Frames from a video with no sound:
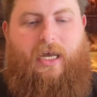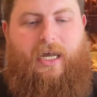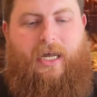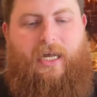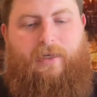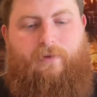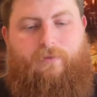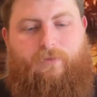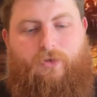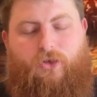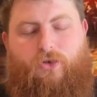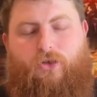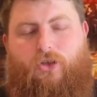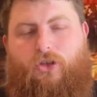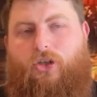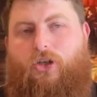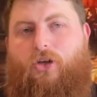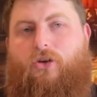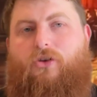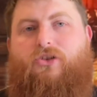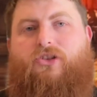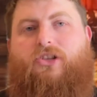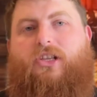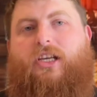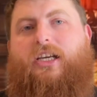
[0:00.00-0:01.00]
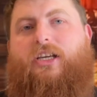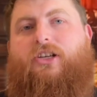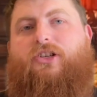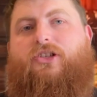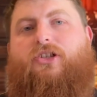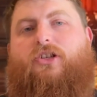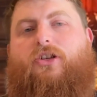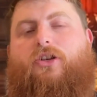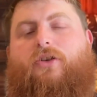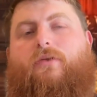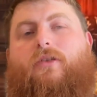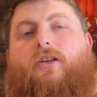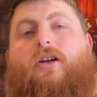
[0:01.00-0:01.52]
You can use these
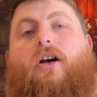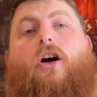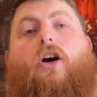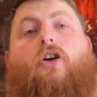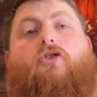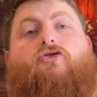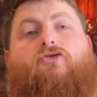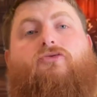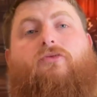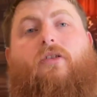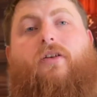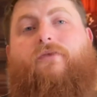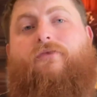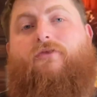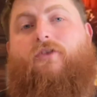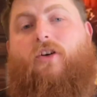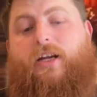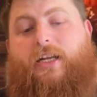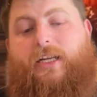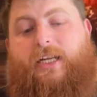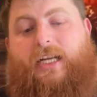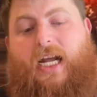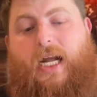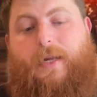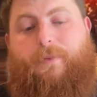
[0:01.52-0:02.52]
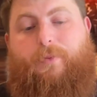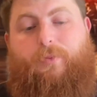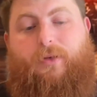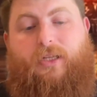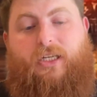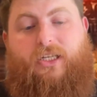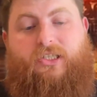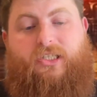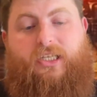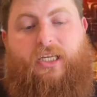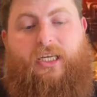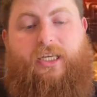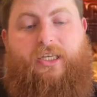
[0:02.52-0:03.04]
to enhance your own fighting
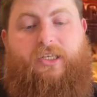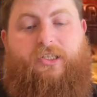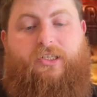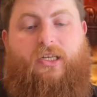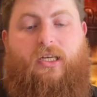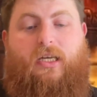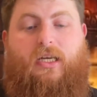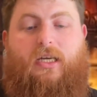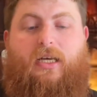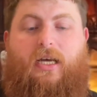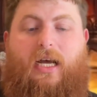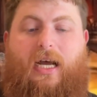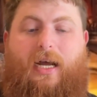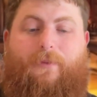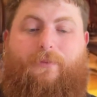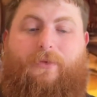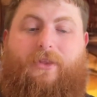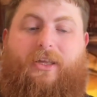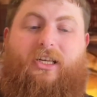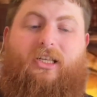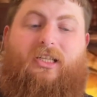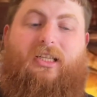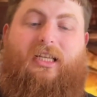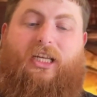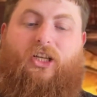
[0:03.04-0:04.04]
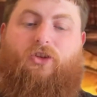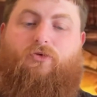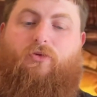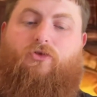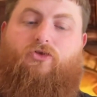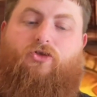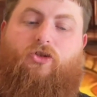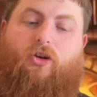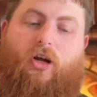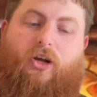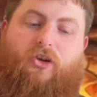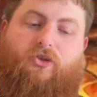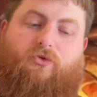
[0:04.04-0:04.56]
capabilities, and these links with
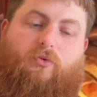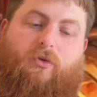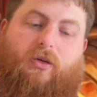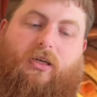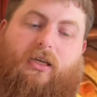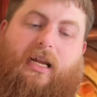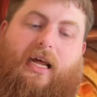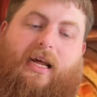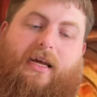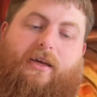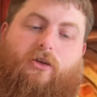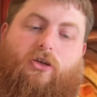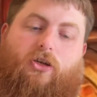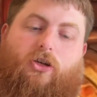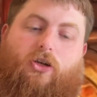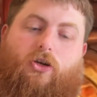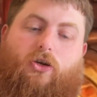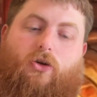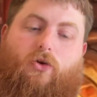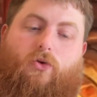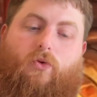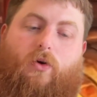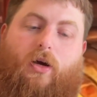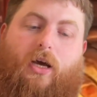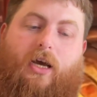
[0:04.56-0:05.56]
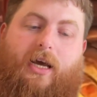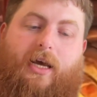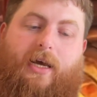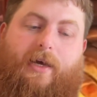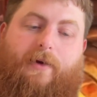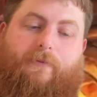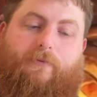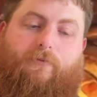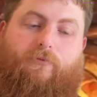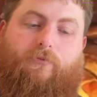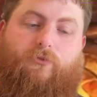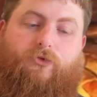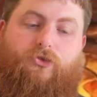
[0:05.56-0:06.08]
giants will allow you
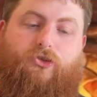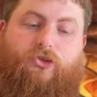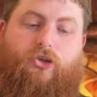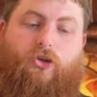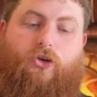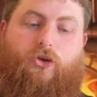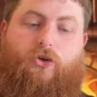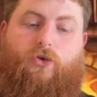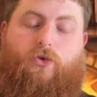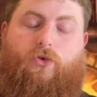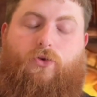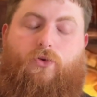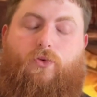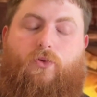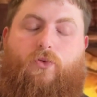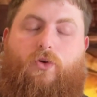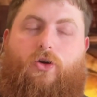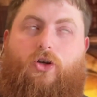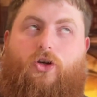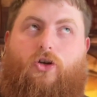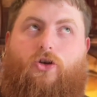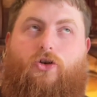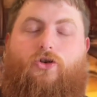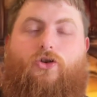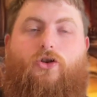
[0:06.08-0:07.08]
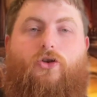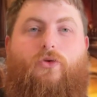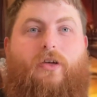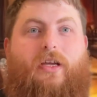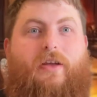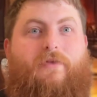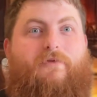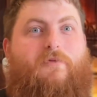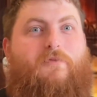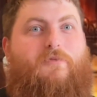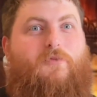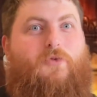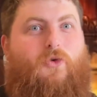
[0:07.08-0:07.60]
to do
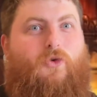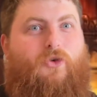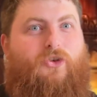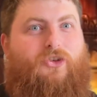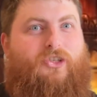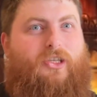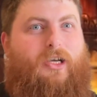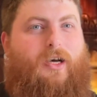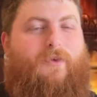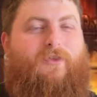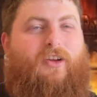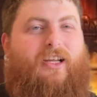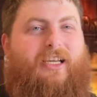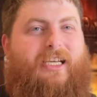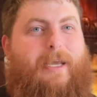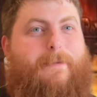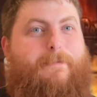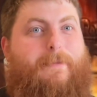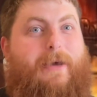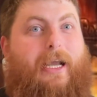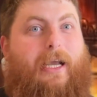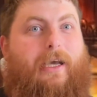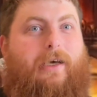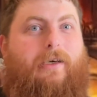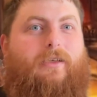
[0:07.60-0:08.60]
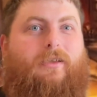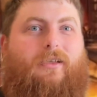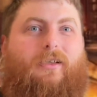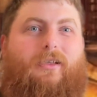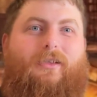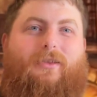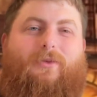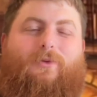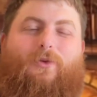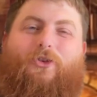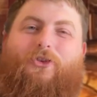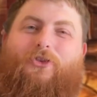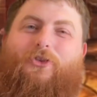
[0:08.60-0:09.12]
even more stuff, like get bigger,
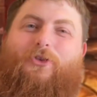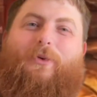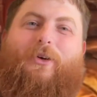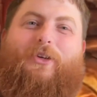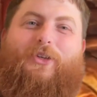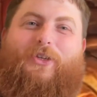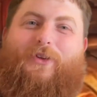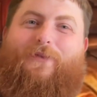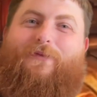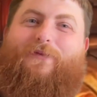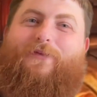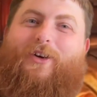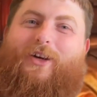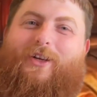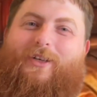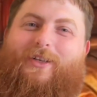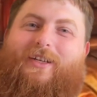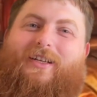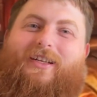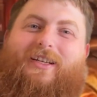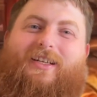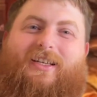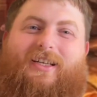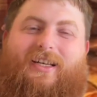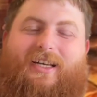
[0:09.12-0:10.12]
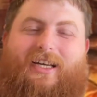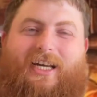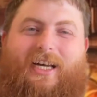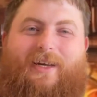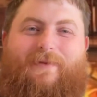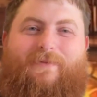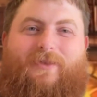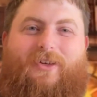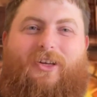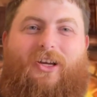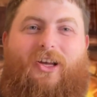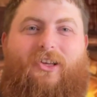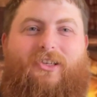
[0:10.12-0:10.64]
which is always good fun.
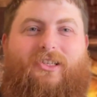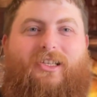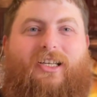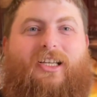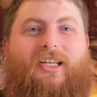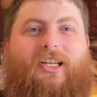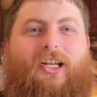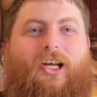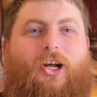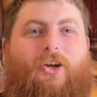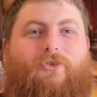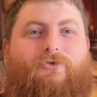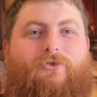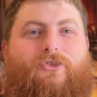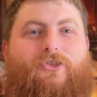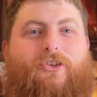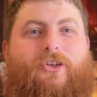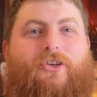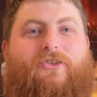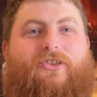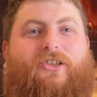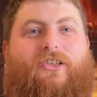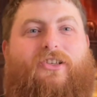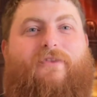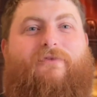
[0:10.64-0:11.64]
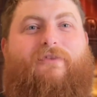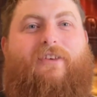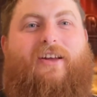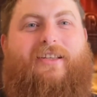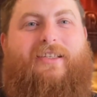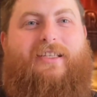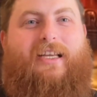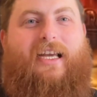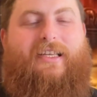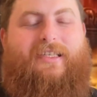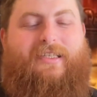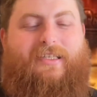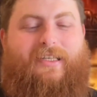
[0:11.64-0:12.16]
Casting enlarge reduce is a
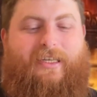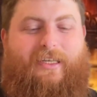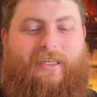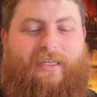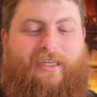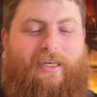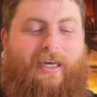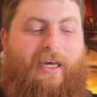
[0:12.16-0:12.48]
fantastic